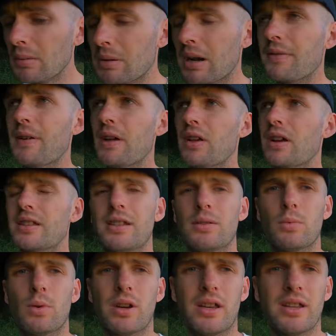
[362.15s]
I felt like I
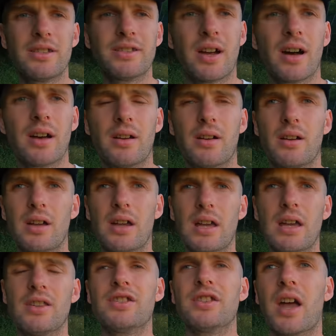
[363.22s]
didn't want any the
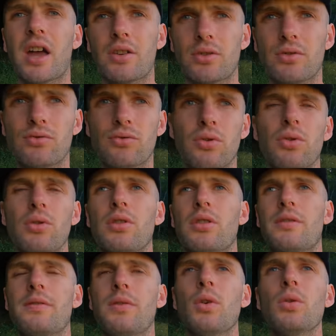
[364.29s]
tire to roll
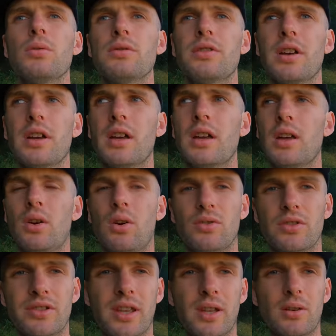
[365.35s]
or fold
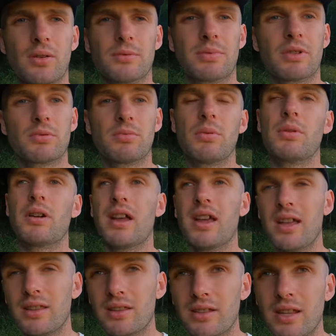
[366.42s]
on the takeoffs, because we were
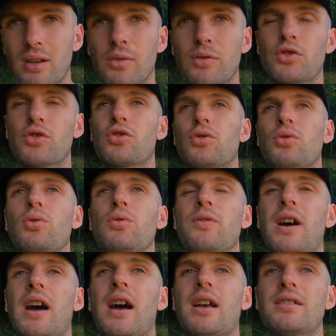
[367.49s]
hitting the takeoffs so
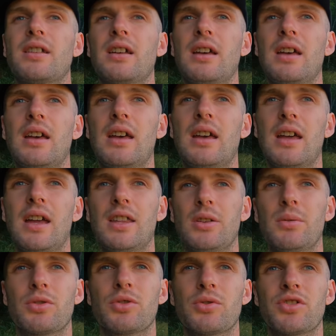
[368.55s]
fast and
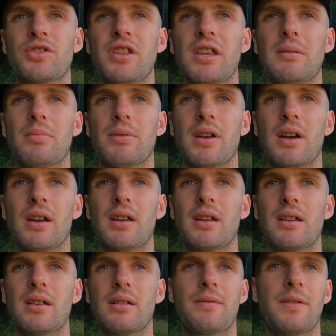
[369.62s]
they were so steep that
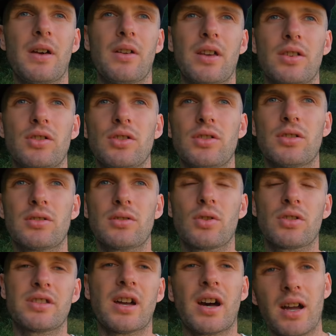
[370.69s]
it felt like you
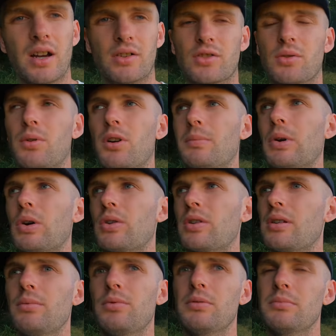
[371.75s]
got a tire squirm
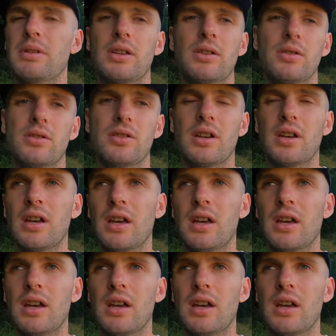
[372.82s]
on, it wouldn't be good.